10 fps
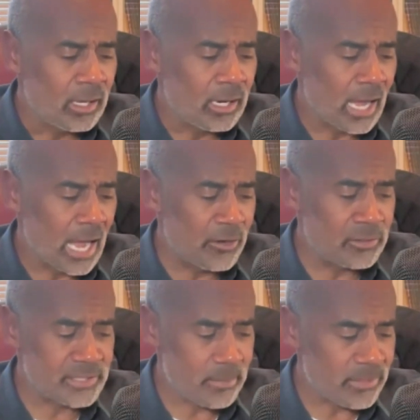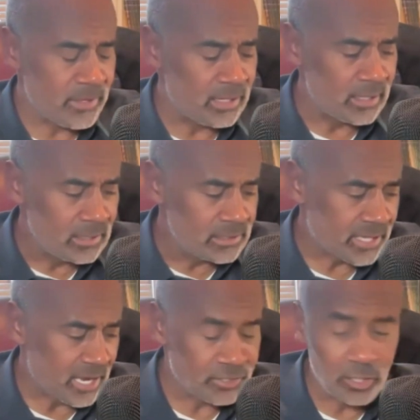I know some of the
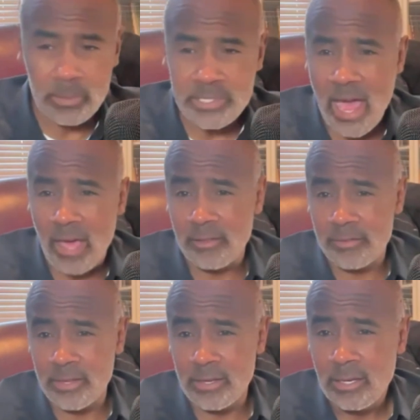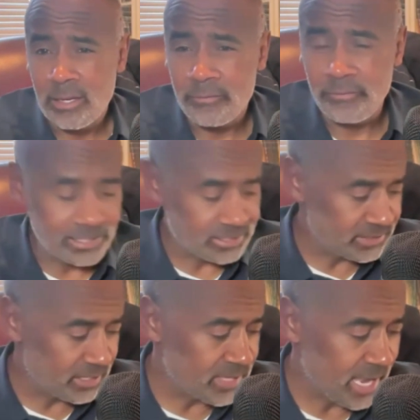scheduling was out of the
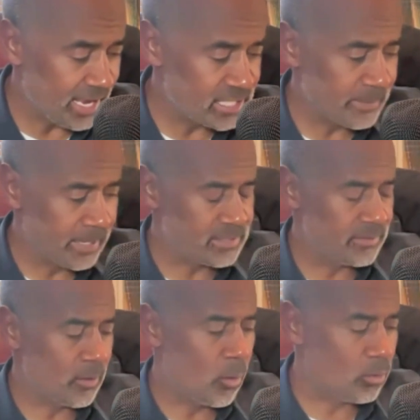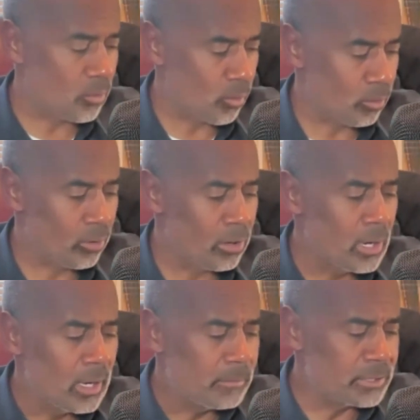VHSL's hands because of the court order,
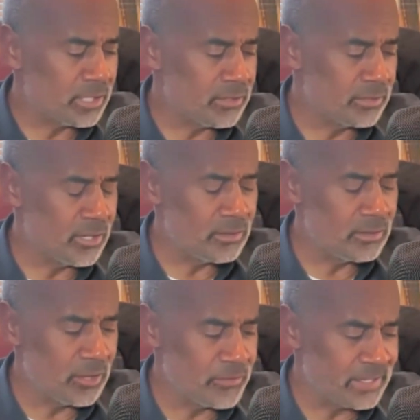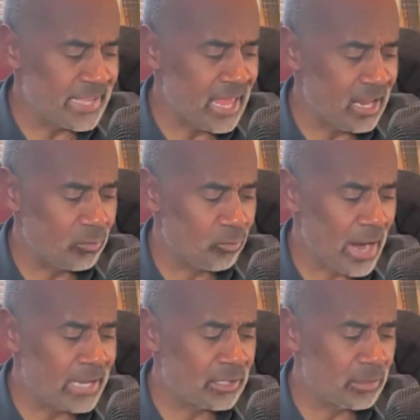but do you think they handled it
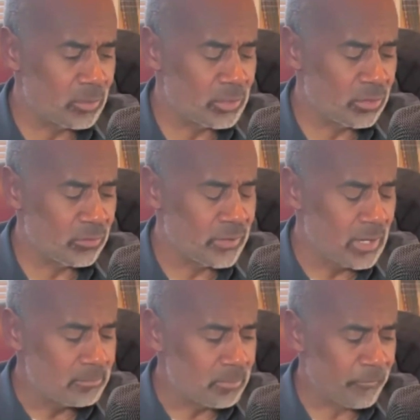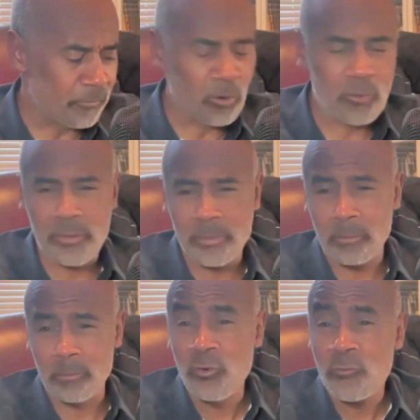right? Would you have preferred them to
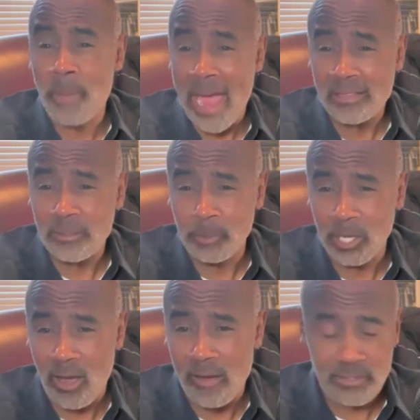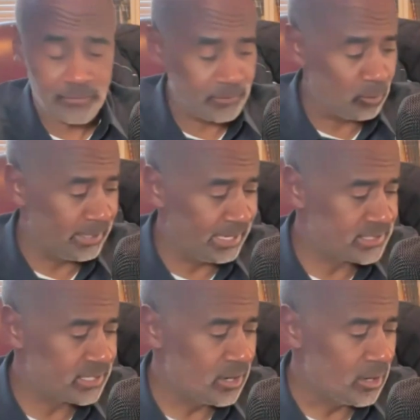move back to playoffs a few
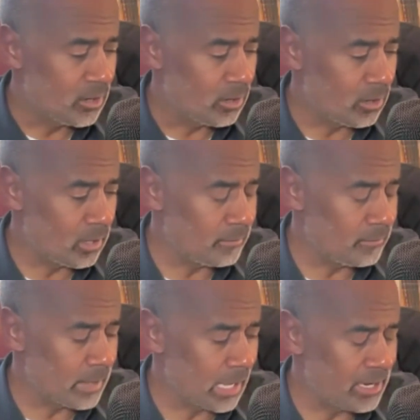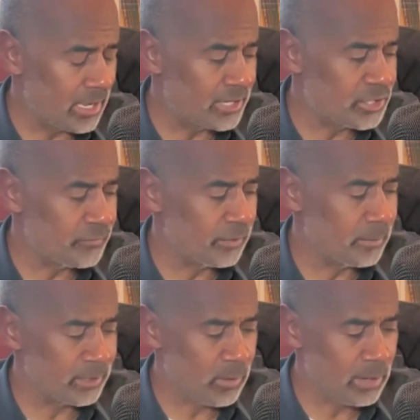weeks? How did you feel
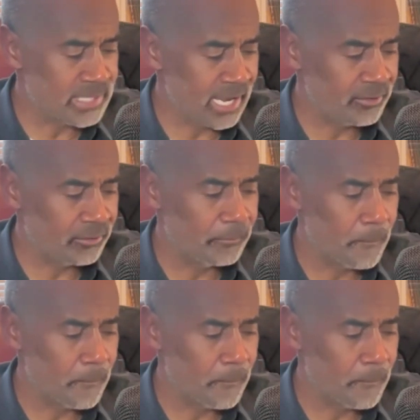about the way it was handled?